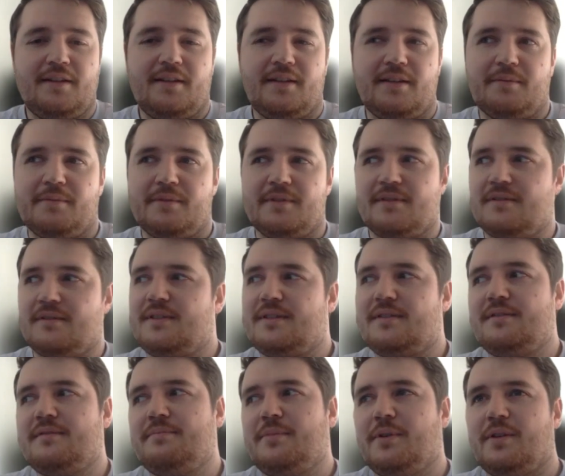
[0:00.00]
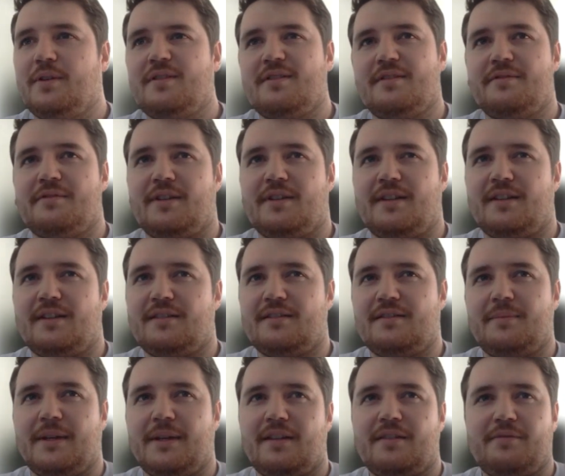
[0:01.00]
It was purchased for, I
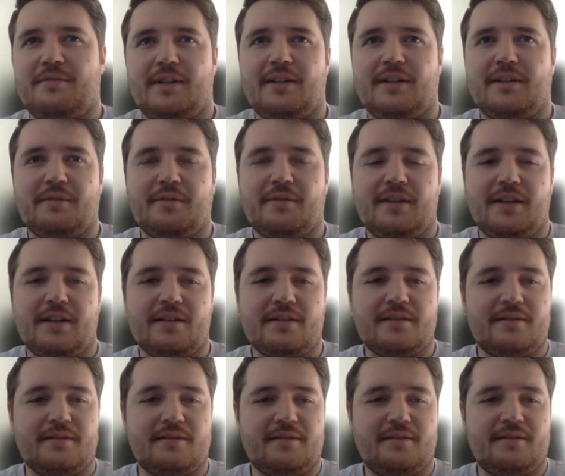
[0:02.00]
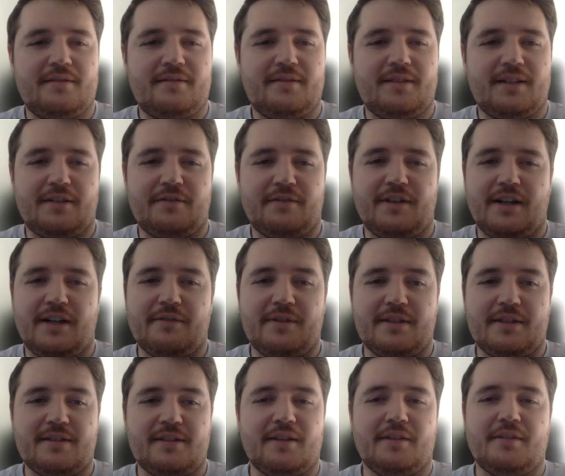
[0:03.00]
think, about 300,000, like 5
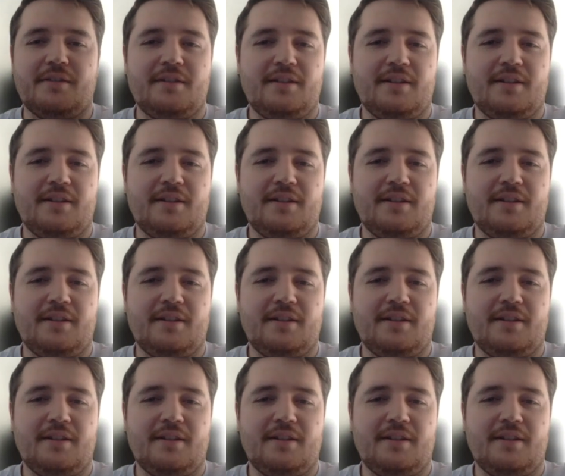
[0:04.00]
years ago.